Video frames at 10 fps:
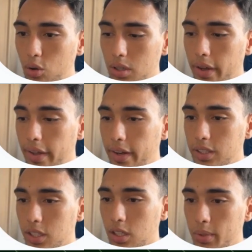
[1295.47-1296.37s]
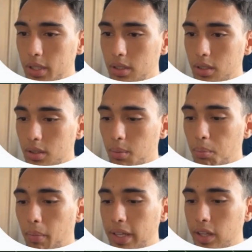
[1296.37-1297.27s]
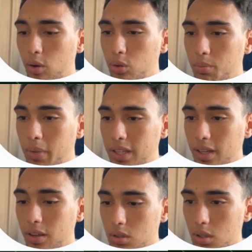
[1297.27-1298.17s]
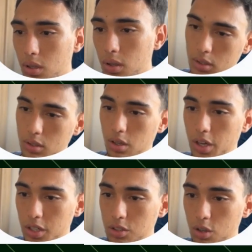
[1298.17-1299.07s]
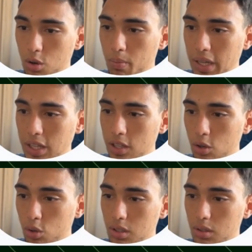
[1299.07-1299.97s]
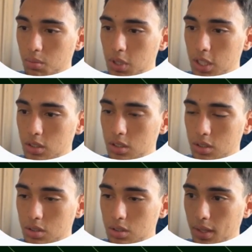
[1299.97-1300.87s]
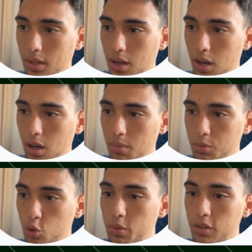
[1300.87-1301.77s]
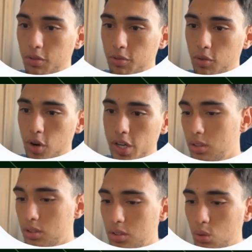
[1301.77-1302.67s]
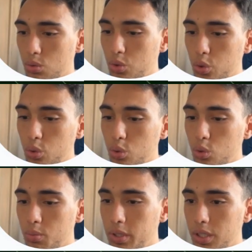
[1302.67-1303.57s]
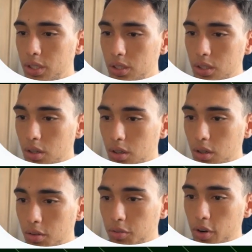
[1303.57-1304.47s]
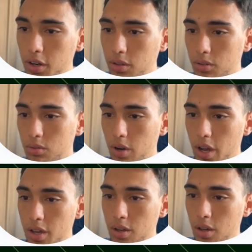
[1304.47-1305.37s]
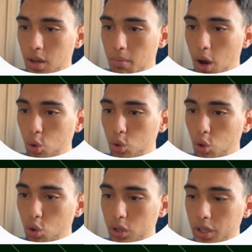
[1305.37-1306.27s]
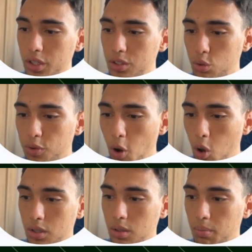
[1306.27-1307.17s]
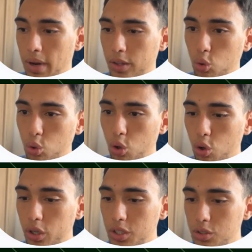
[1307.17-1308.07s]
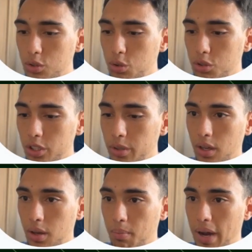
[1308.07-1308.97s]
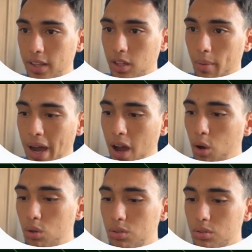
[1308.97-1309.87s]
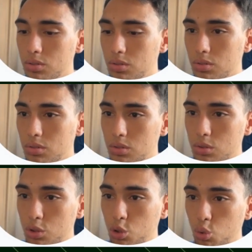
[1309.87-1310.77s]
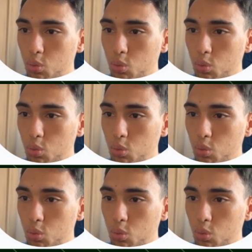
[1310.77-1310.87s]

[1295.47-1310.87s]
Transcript: and then it's gonna be matatakot. Okay, so matatakot means to be afraid. So to be afraid, right? Mahulog is to fall. Matulog is to sleep. Magtrabaho, to